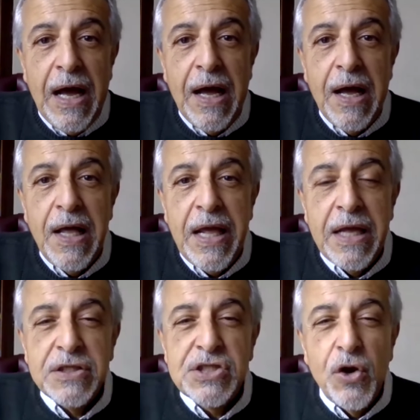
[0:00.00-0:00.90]

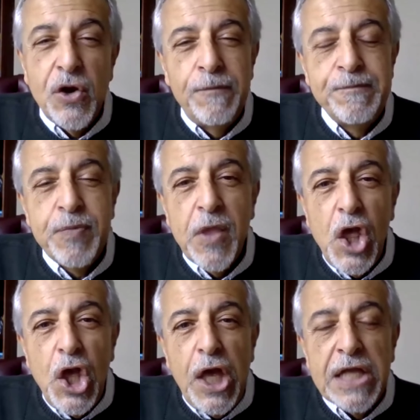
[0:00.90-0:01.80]
And so
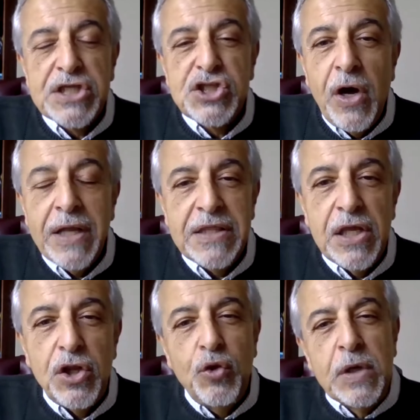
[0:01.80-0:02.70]
it's
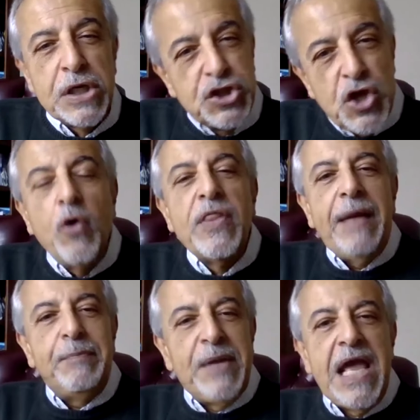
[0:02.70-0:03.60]
not that you condone
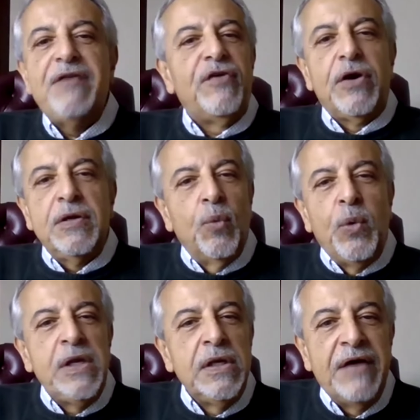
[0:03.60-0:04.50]
that behavior.
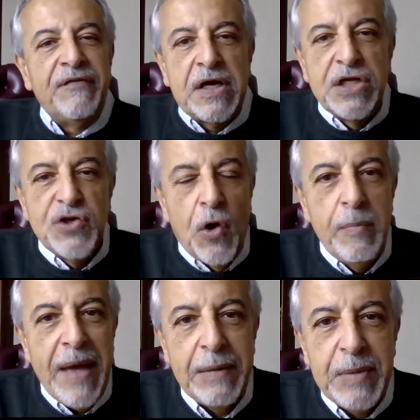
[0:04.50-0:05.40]
We never
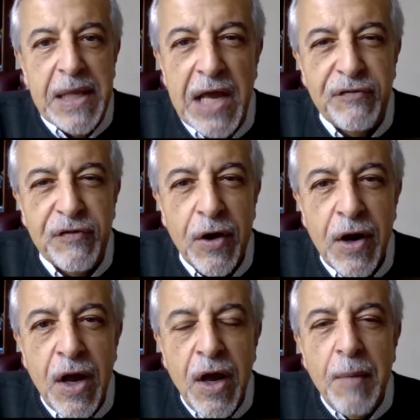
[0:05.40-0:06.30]
condone bad behavior.